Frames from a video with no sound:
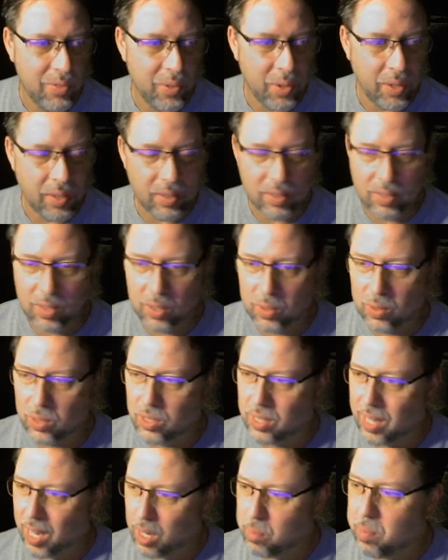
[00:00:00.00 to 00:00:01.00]
to, she had
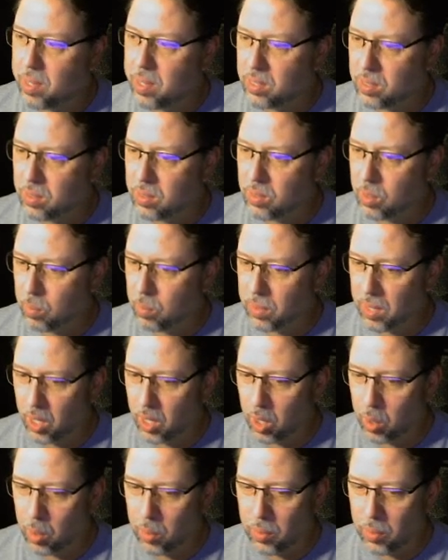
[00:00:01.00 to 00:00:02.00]
mentioned something
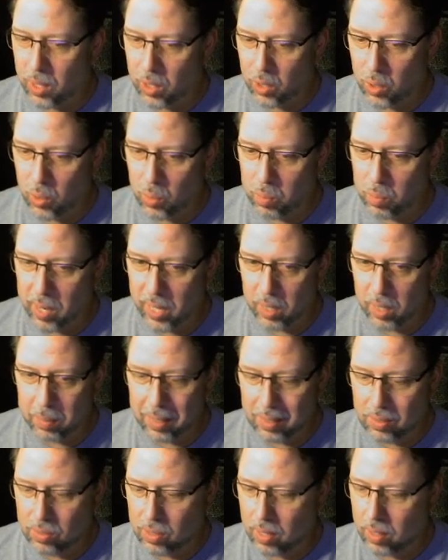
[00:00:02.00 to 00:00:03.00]
that you might be
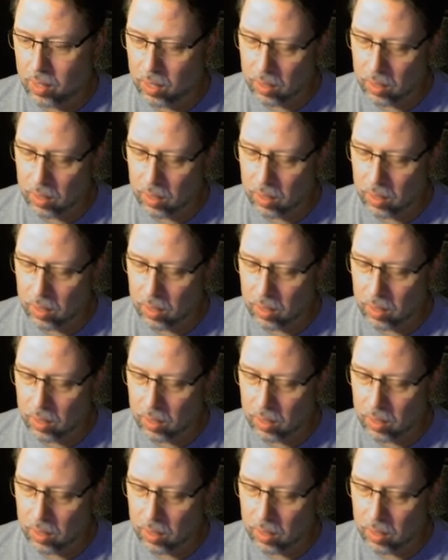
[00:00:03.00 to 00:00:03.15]
sending,